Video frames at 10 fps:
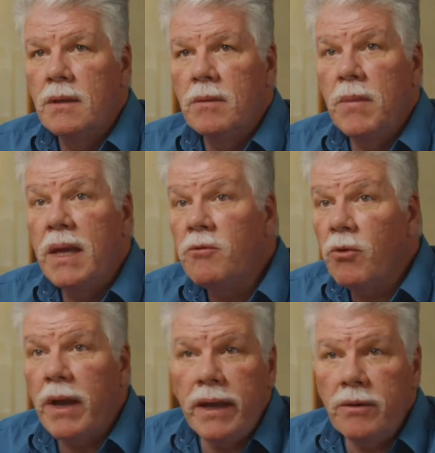
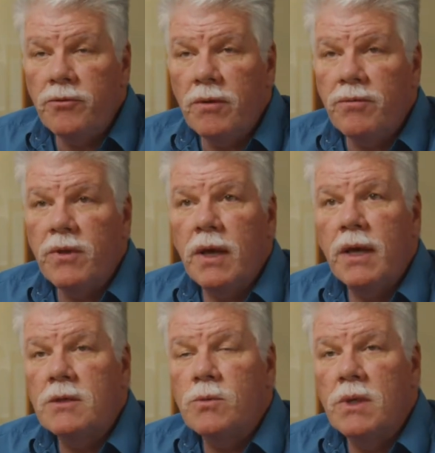mid-range of
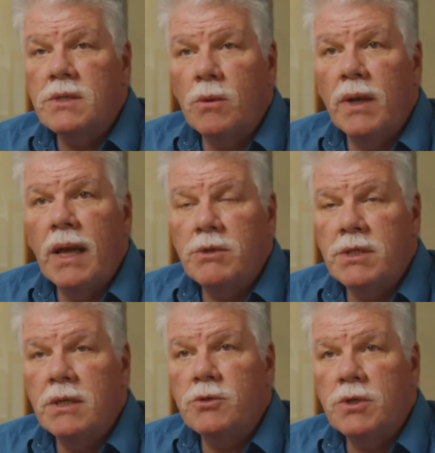things wasn't what I was
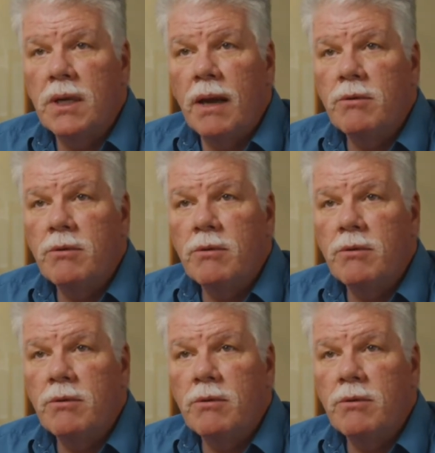interested in.